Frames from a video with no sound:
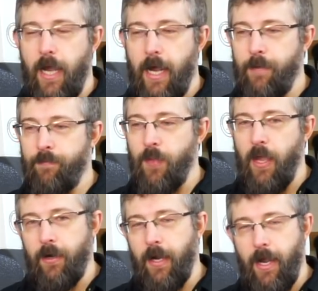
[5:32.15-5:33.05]

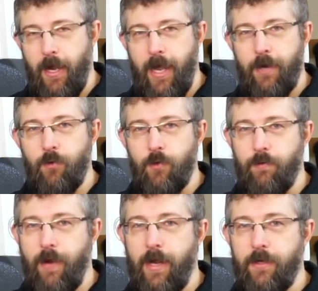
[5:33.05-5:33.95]
and I had a look
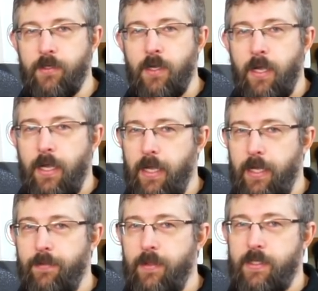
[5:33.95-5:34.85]
around
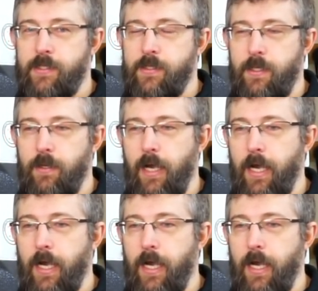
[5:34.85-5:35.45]
in this